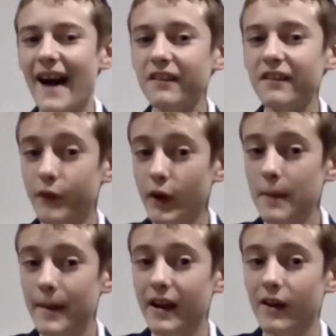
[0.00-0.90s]
How's the footy
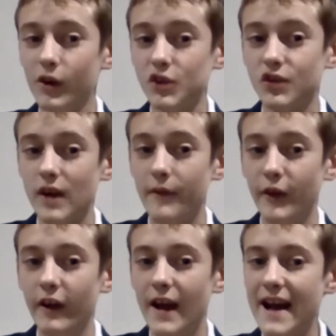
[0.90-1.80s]
been at Ross
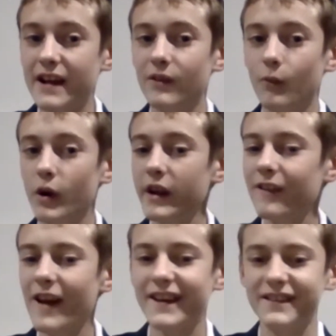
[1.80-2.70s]
Trevor and what do you
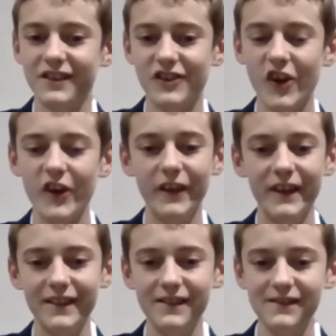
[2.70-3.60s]
like as a student?